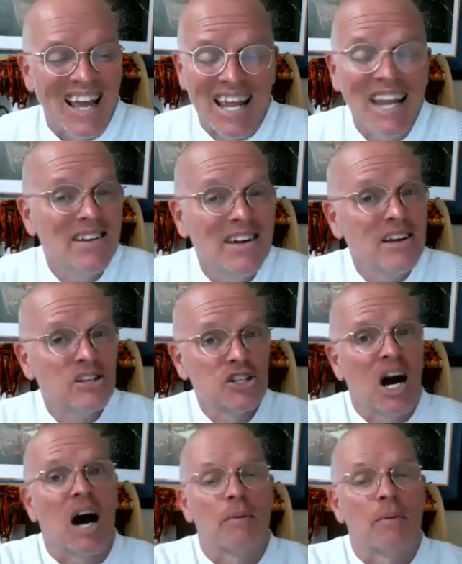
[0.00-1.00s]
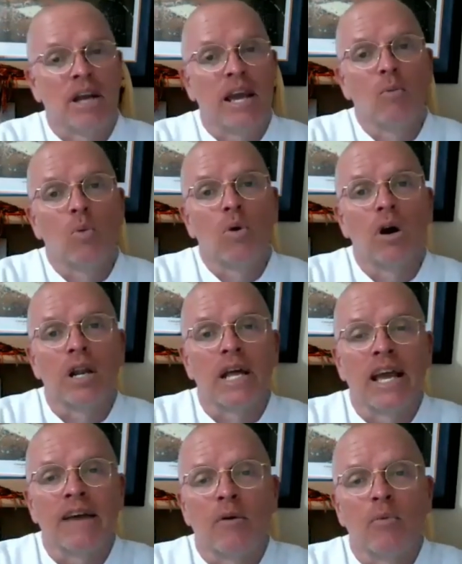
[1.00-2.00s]
and he did his job in game one. He
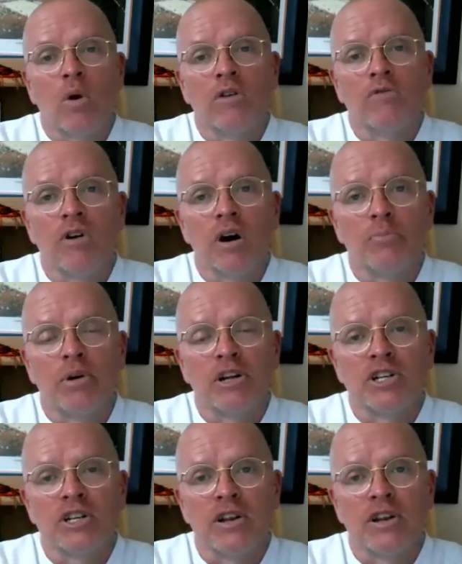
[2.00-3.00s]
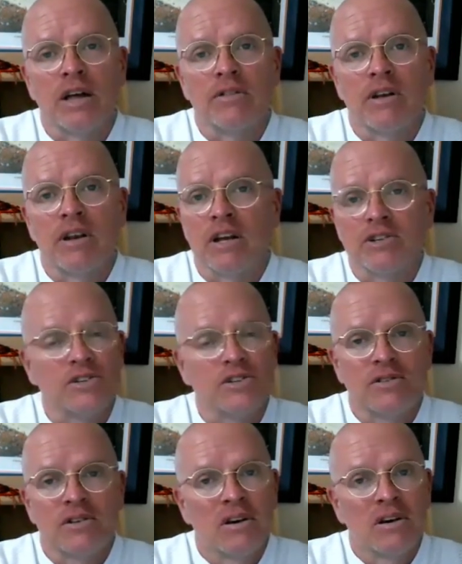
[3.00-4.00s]
gave up one run, pitched in the ninth inning.
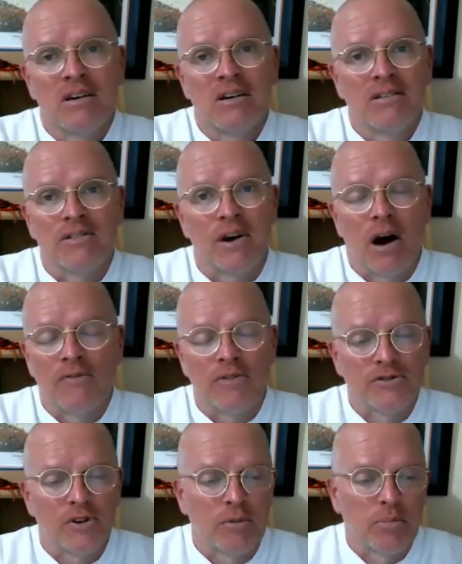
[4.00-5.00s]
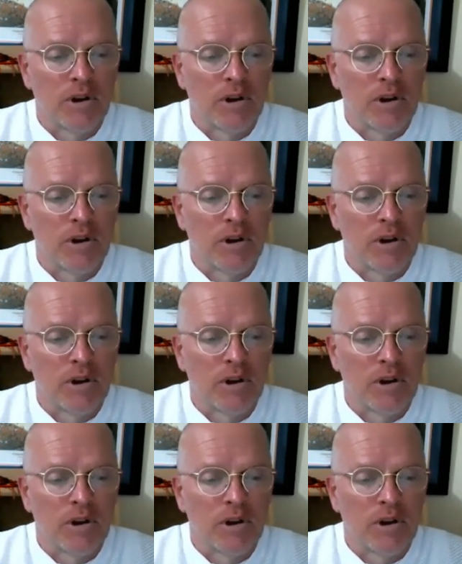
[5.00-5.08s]
Just the offense couldn't